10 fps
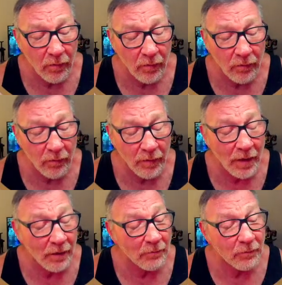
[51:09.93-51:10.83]
So yeah,
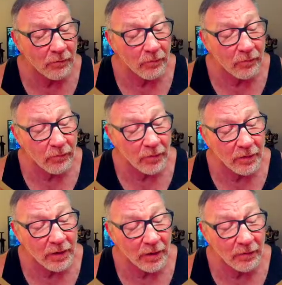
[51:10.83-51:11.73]
really
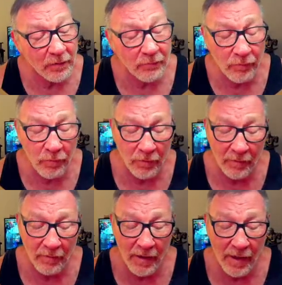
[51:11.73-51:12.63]
kind of looking forward to
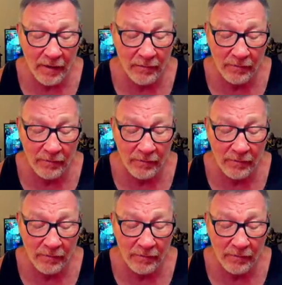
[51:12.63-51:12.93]
that.